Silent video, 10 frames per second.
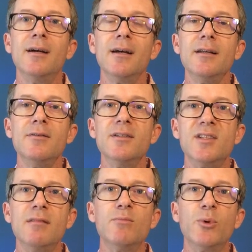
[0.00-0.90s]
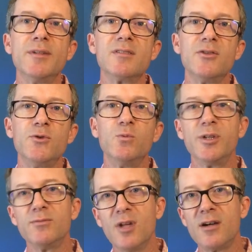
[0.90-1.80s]
and the 10 points that you
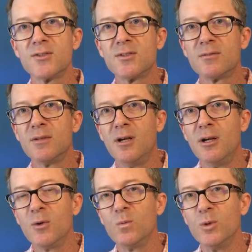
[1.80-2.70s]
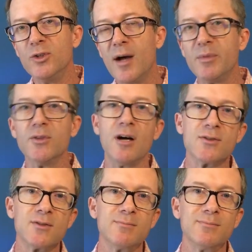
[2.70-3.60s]
would have lost will not be
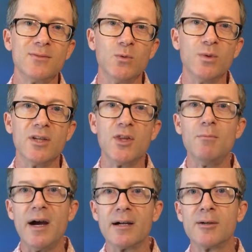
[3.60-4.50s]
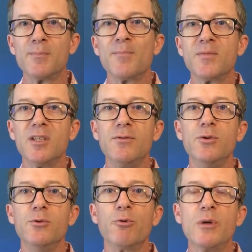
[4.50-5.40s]
lost. You will get them back if
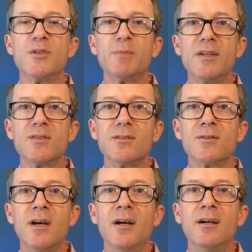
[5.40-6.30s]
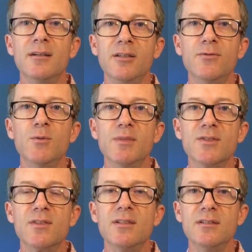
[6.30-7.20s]
you do 3 responses if you
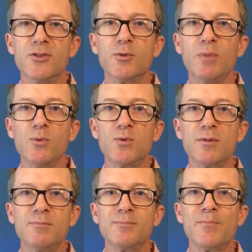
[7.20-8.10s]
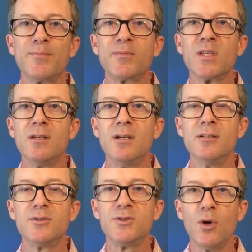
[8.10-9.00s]
missed the initial post.
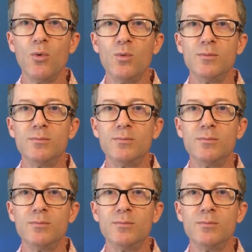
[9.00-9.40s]
So